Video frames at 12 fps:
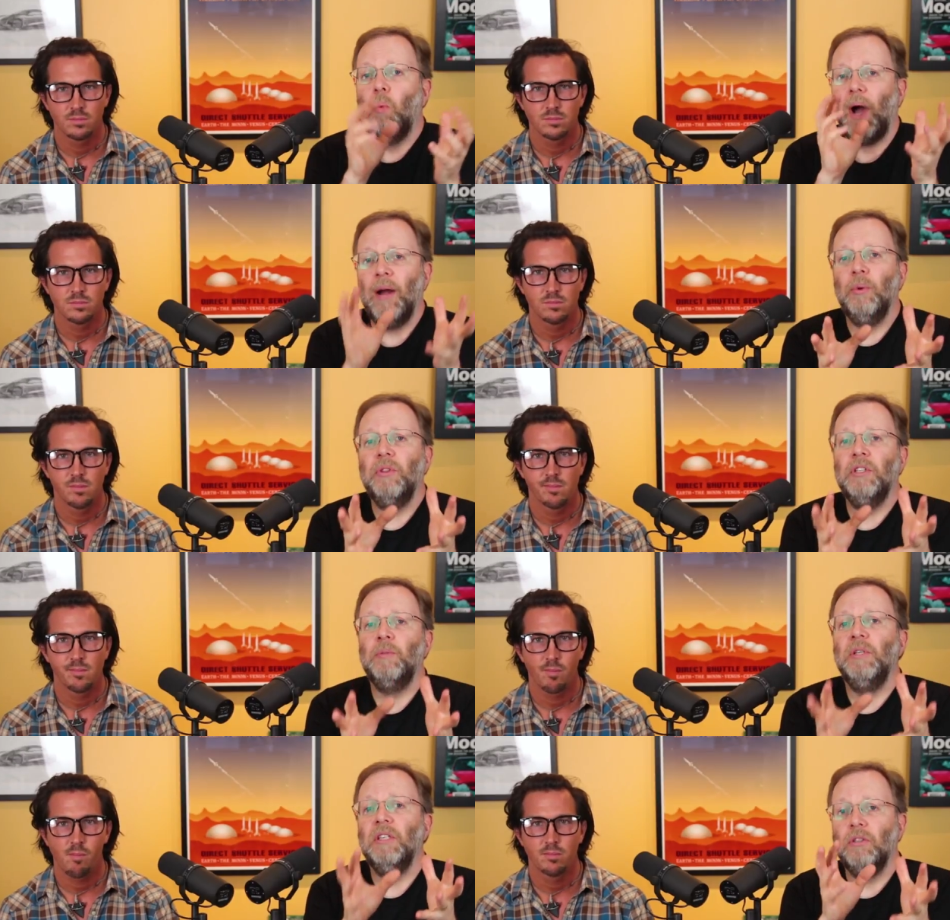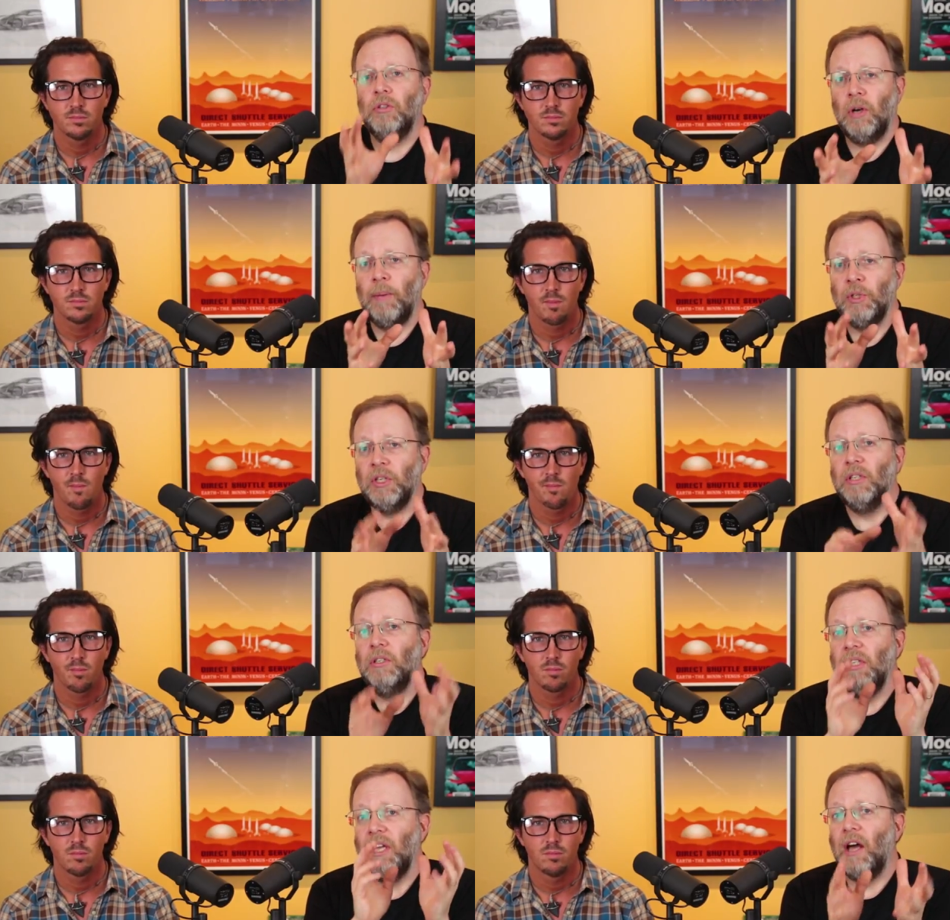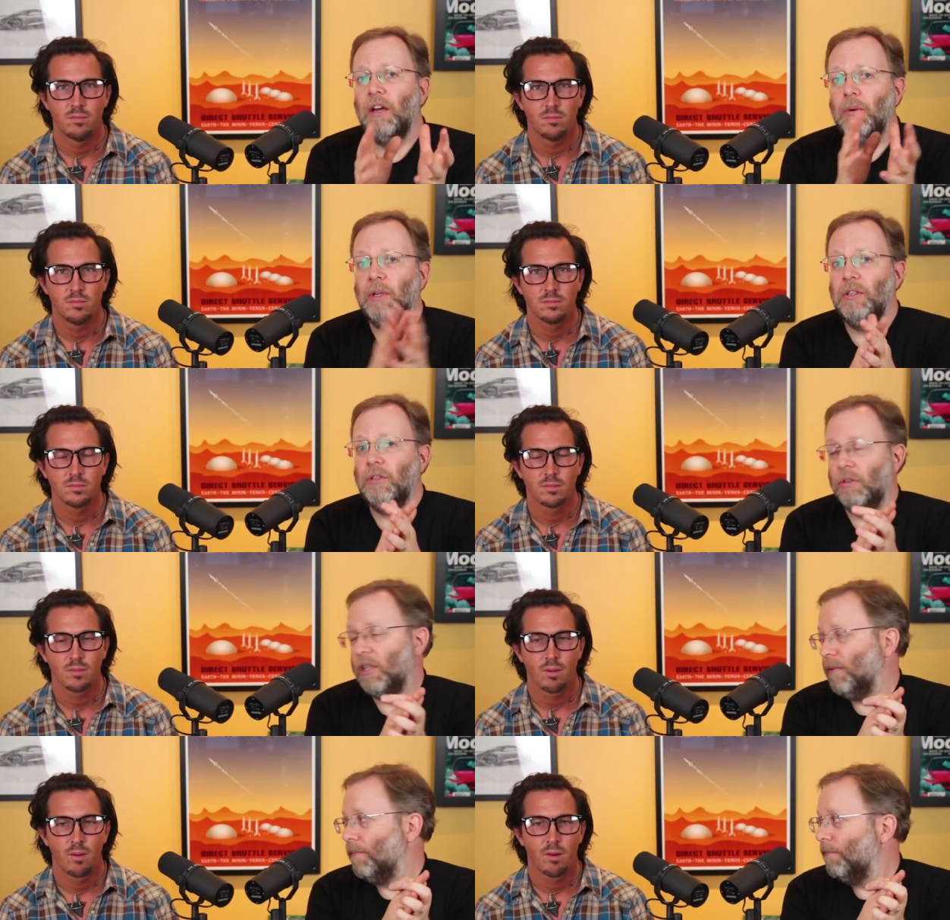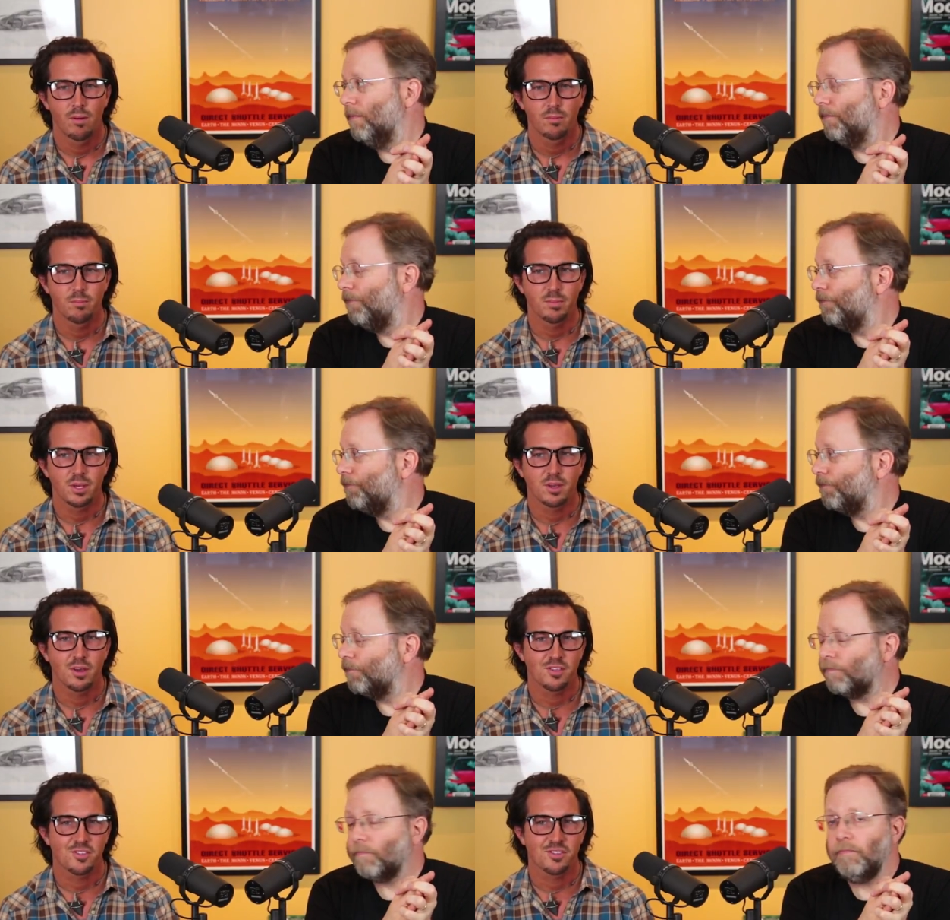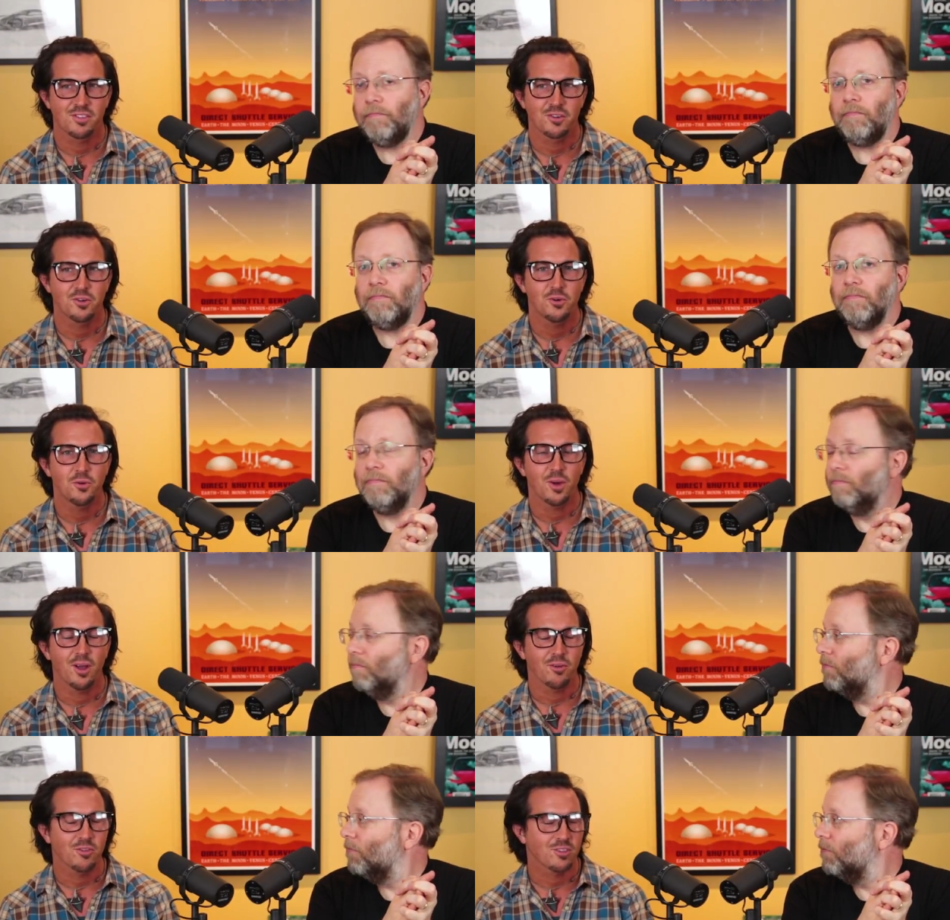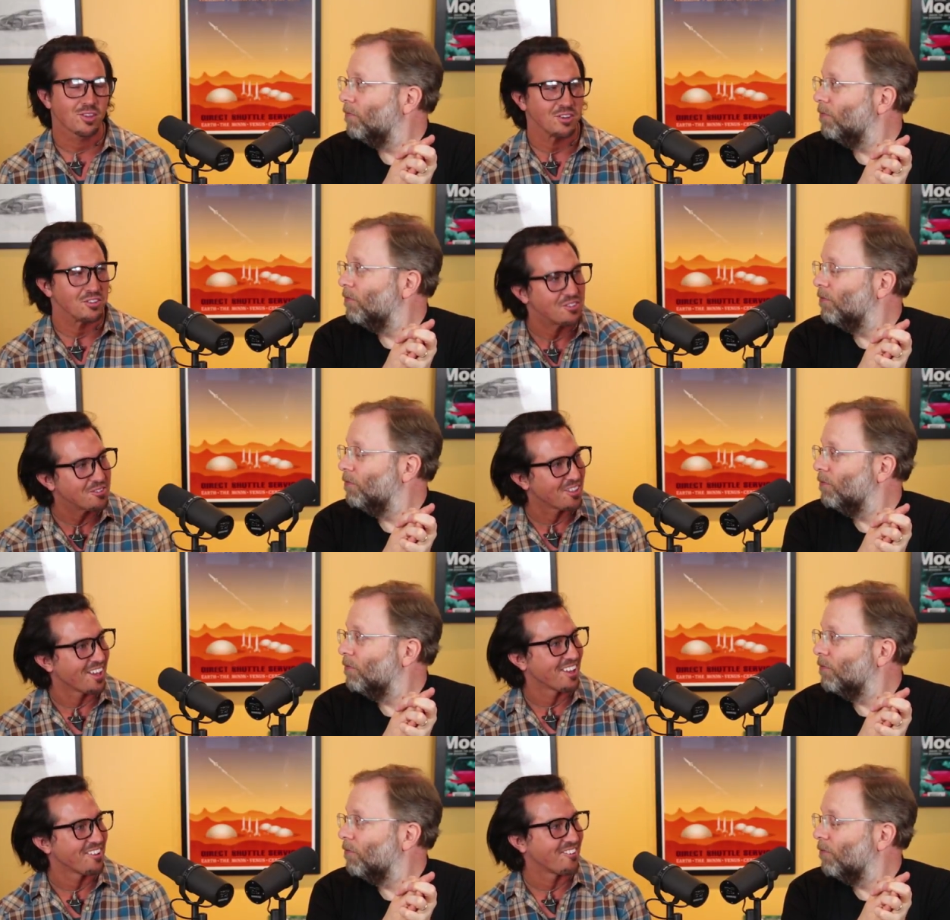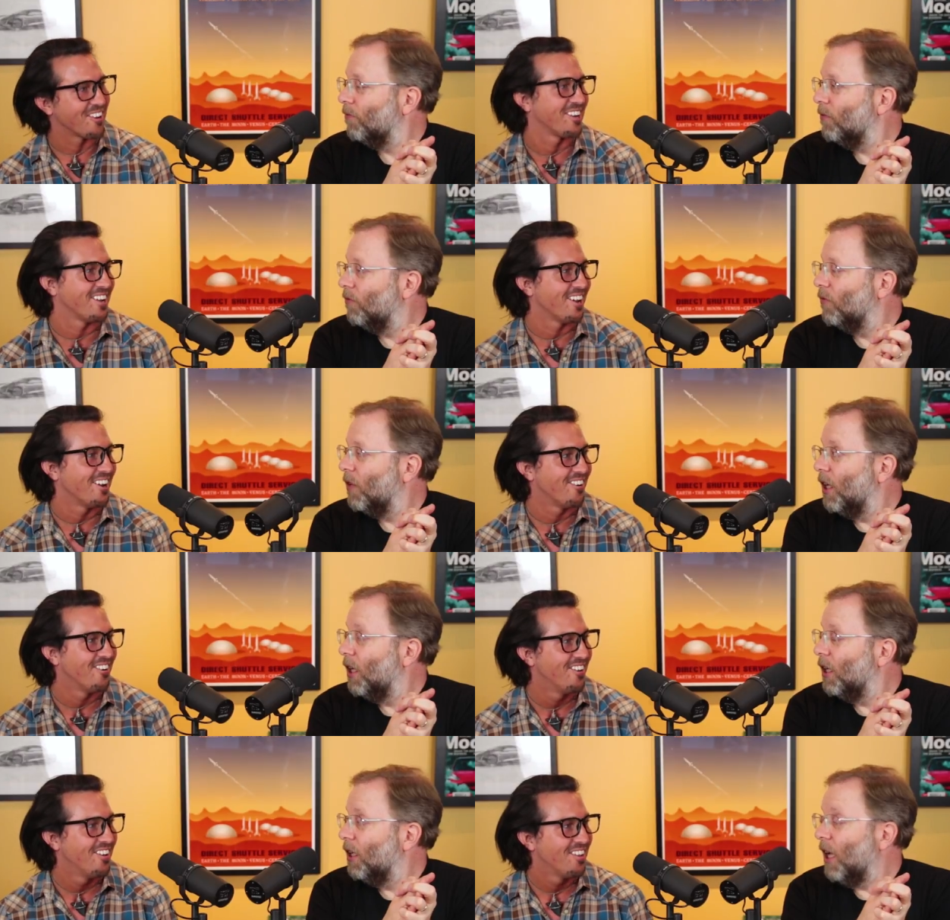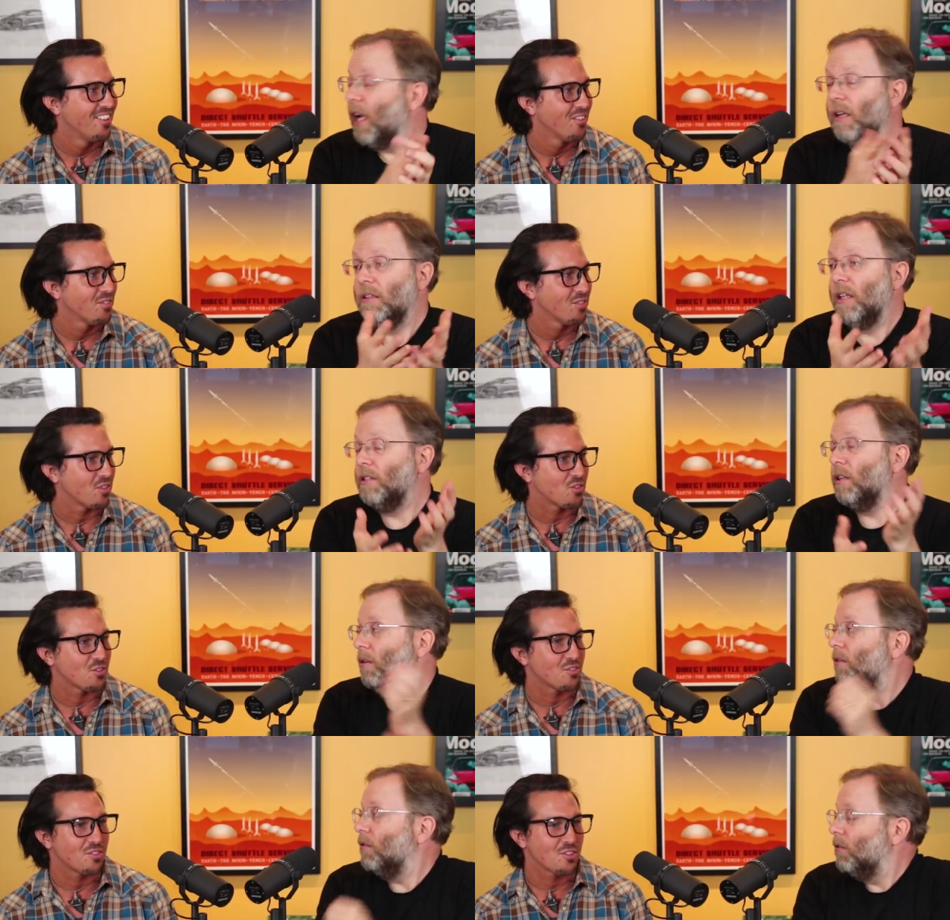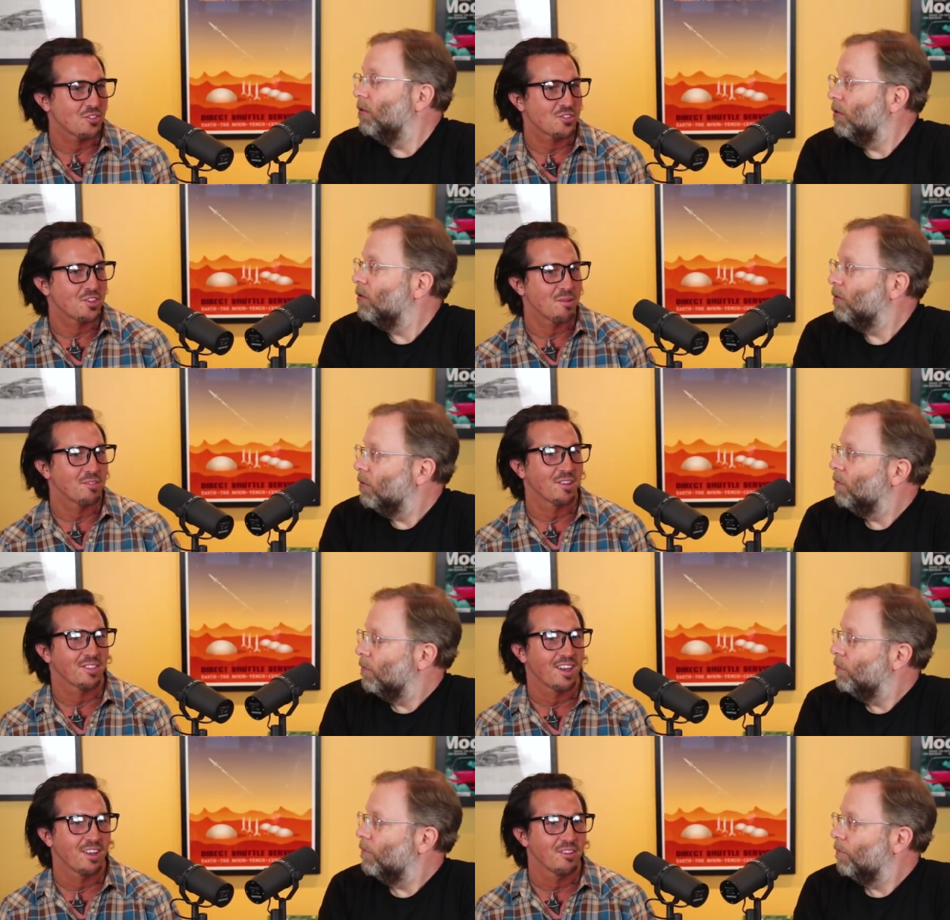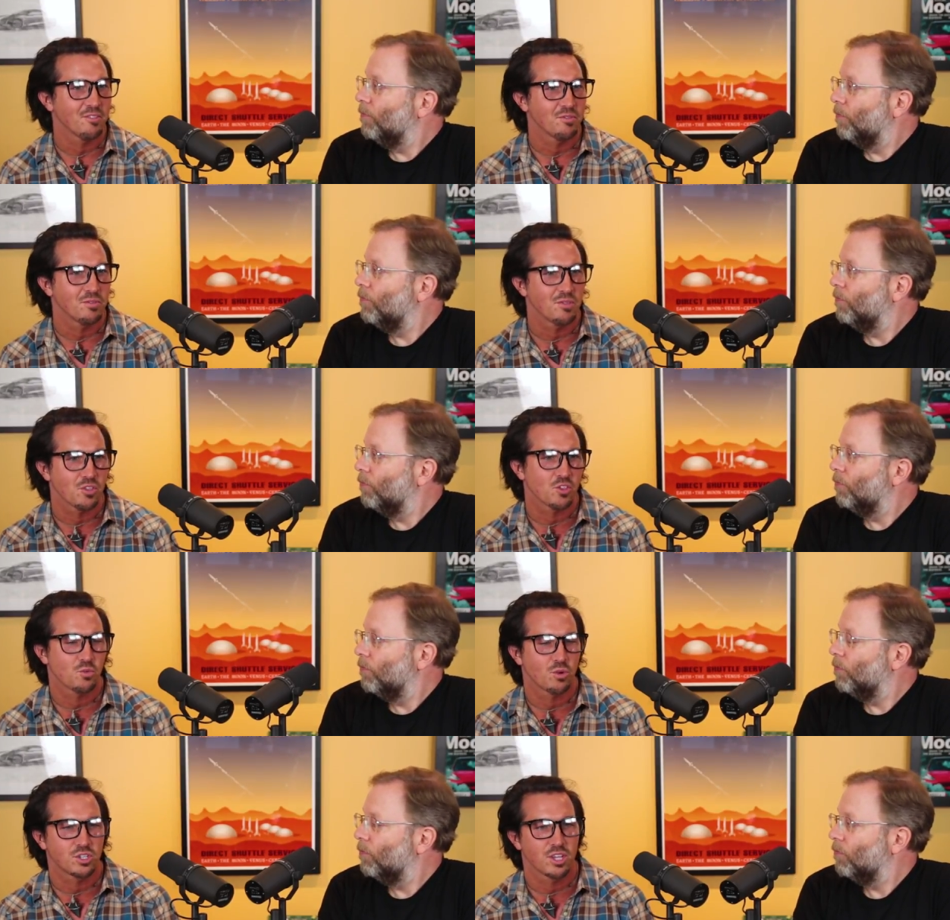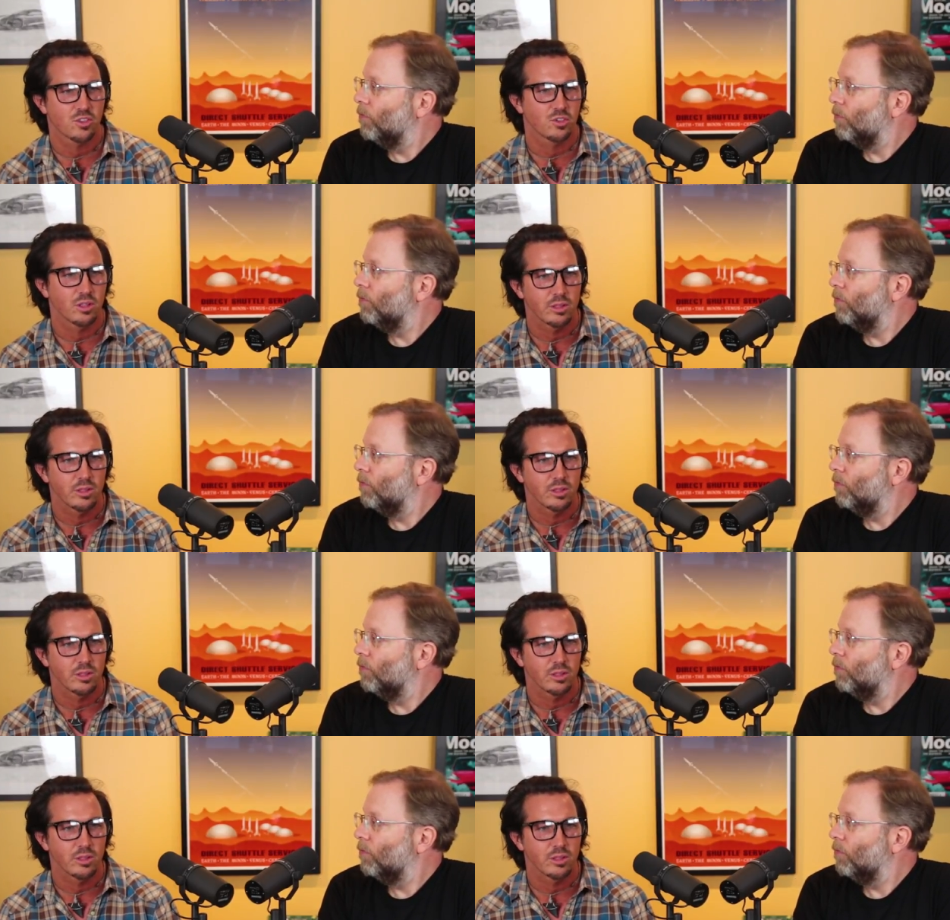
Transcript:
Speaker 1: why would this be a disruption to the auto industry?
Speaker 2: Because who else can do that right now? Yeah, that's this a- is this is something that this is where Tesla